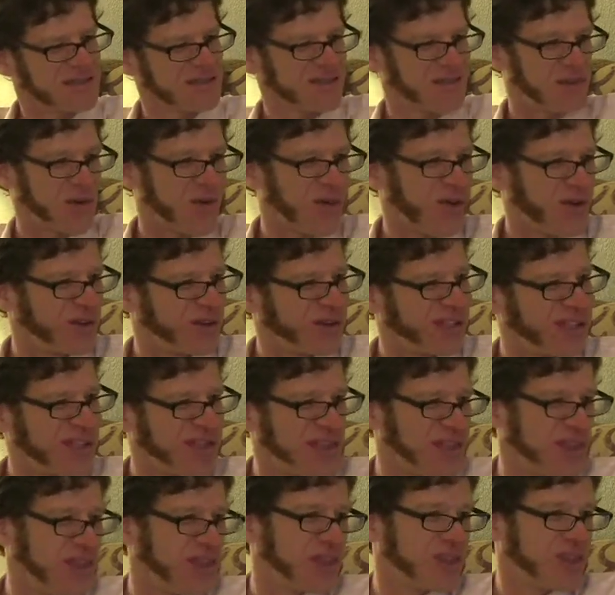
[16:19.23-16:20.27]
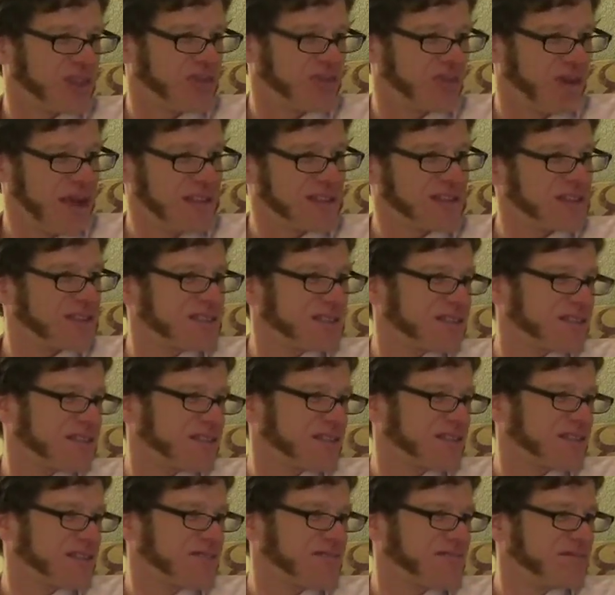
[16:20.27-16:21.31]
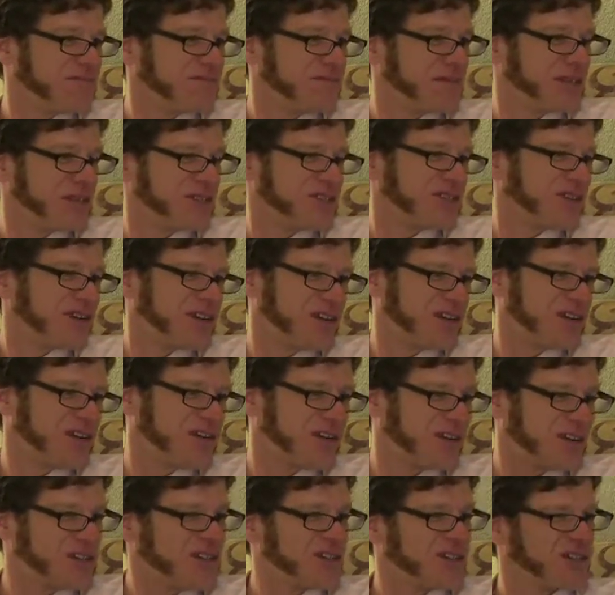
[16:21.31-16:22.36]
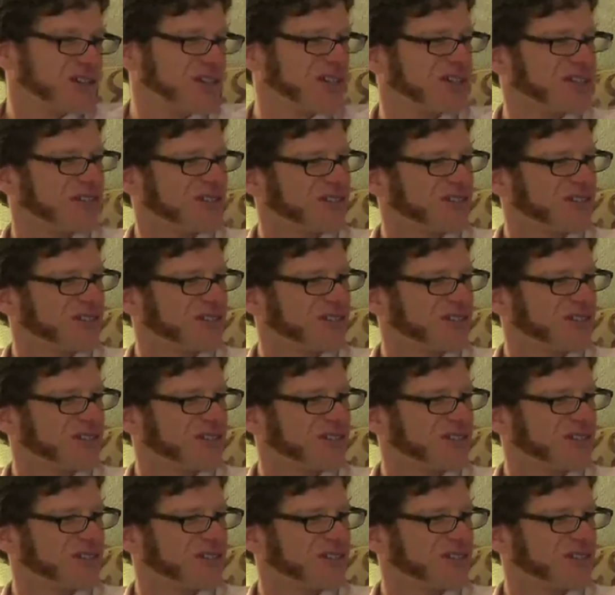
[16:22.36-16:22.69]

so-called hidden threats of military intervention?